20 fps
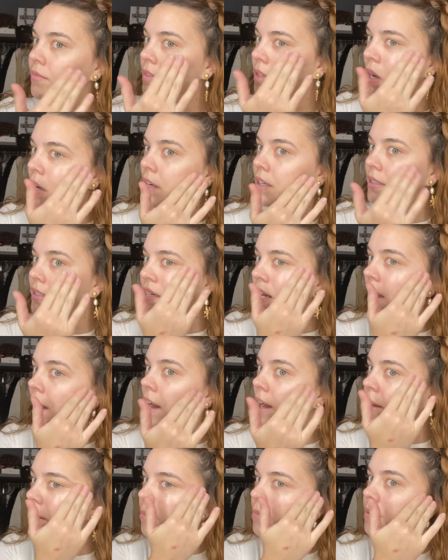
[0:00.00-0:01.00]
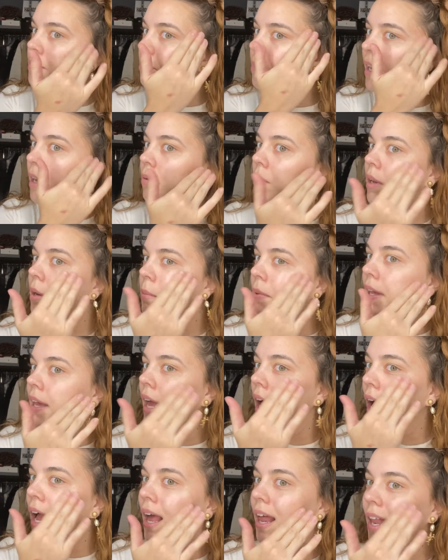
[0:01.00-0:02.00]
on top, but I wanna be
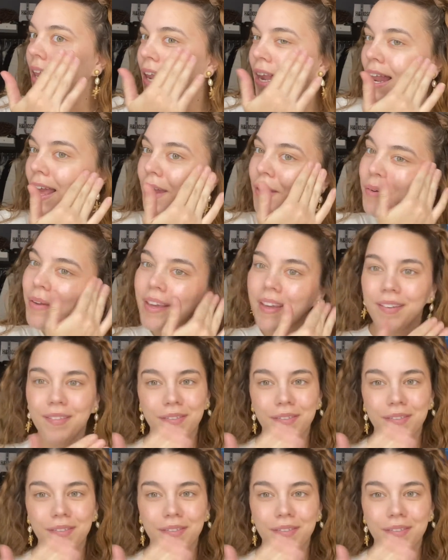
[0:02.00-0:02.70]
glowing